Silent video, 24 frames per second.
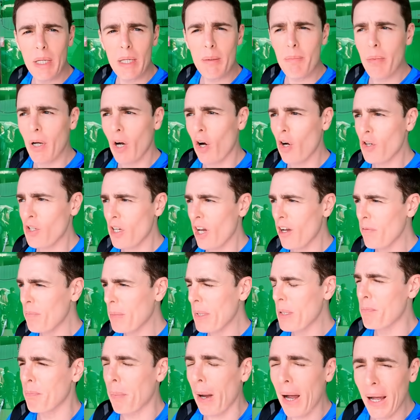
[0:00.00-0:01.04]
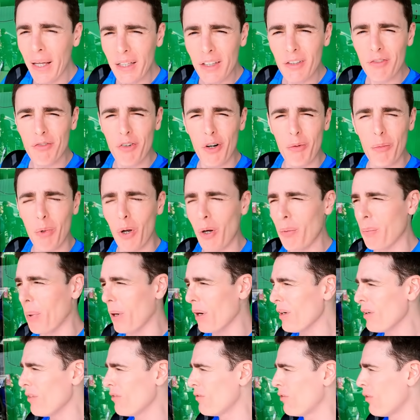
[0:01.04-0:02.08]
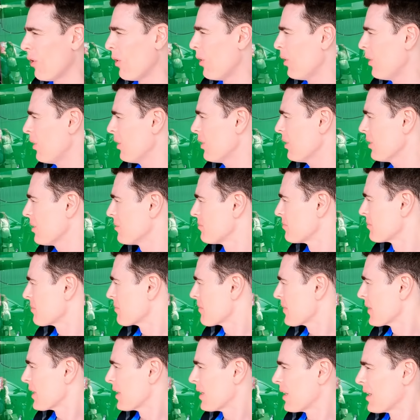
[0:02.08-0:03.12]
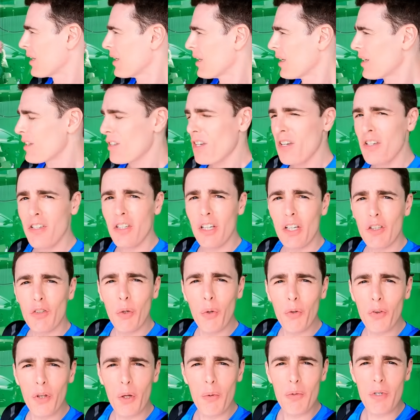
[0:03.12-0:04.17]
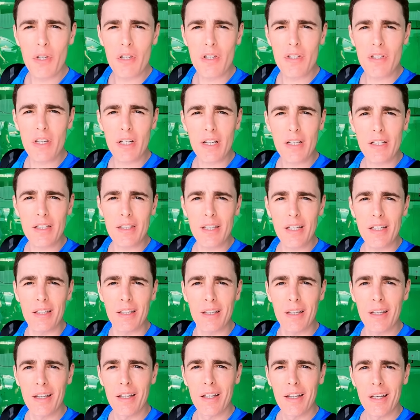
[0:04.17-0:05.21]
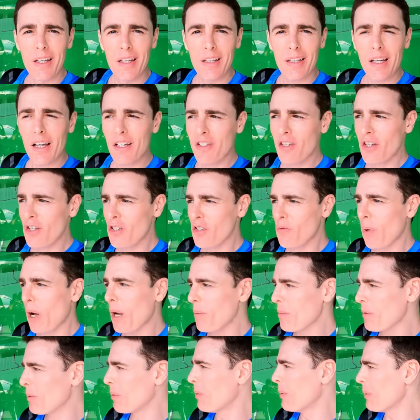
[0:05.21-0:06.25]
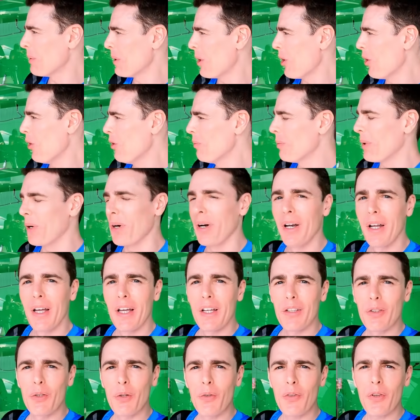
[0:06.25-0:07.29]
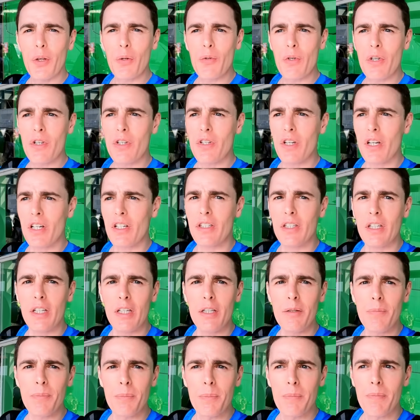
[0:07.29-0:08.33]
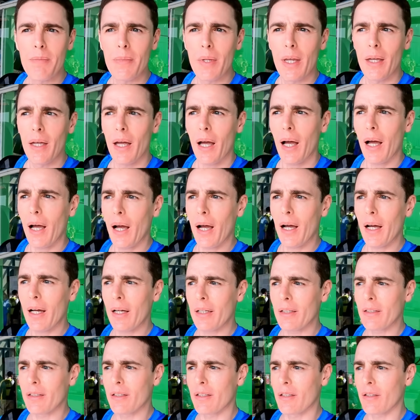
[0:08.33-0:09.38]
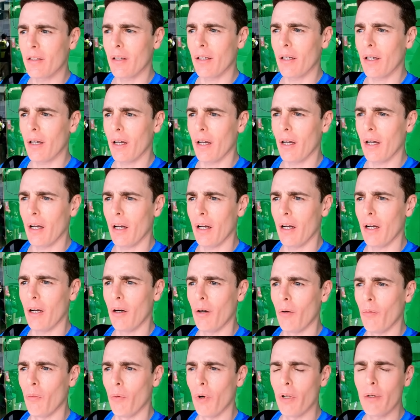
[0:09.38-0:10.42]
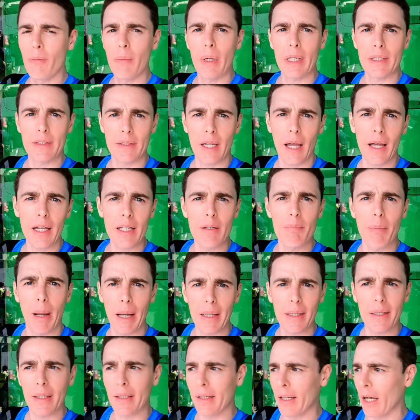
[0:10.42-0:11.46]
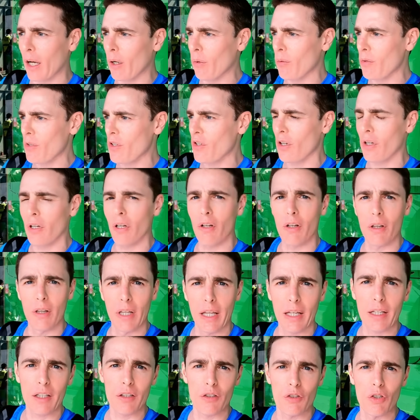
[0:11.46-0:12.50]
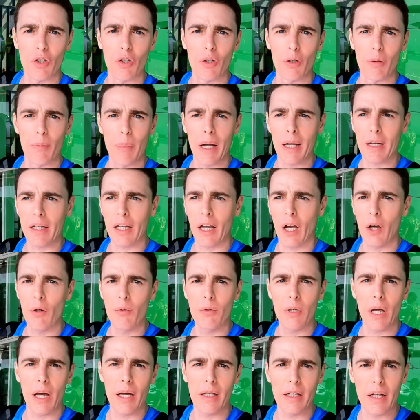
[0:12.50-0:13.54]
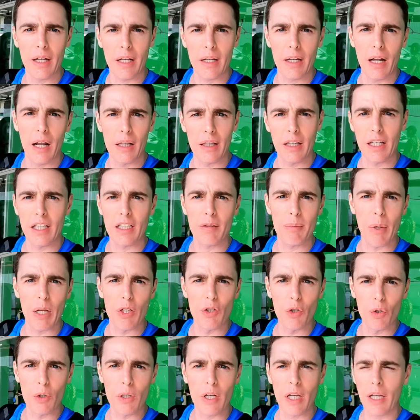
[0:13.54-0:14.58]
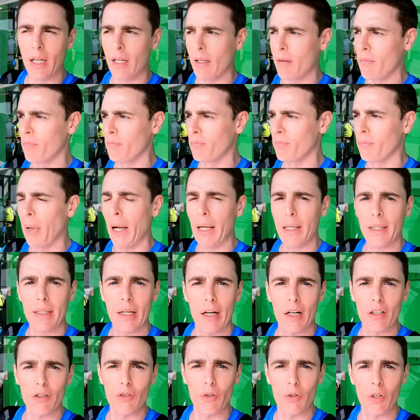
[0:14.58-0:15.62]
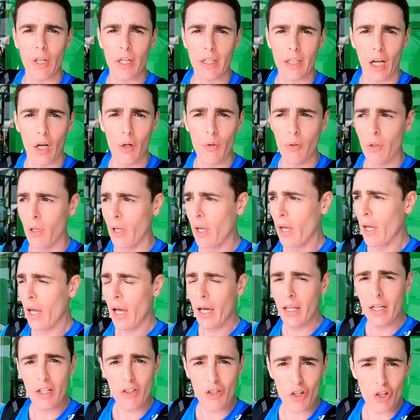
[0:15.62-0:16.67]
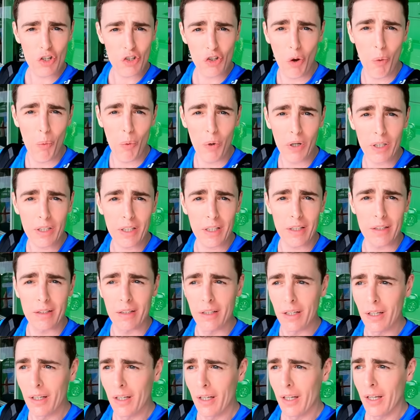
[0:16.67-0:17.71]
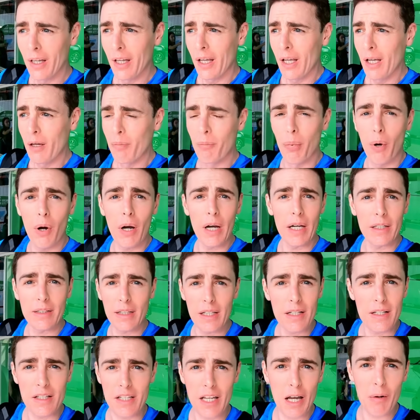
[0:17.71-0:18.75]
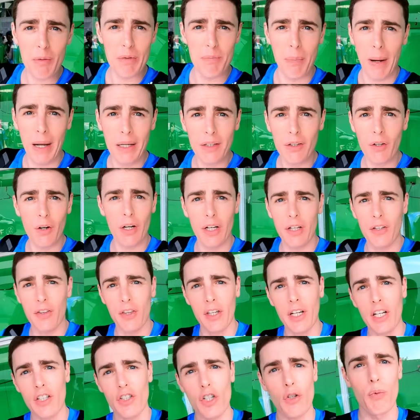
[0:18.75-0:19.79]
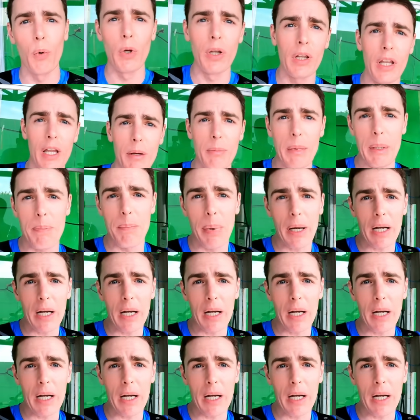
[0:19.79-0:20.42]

me because I've been banned from Uber for since like 2016. Guys, this is what happened with Uber. 2016, I had one of my Thai bank accounts linked to my account, and then I linked my UK bank card to the account, and it just stopped working. But it didn't say I was banned or anything, it just wouldn't let me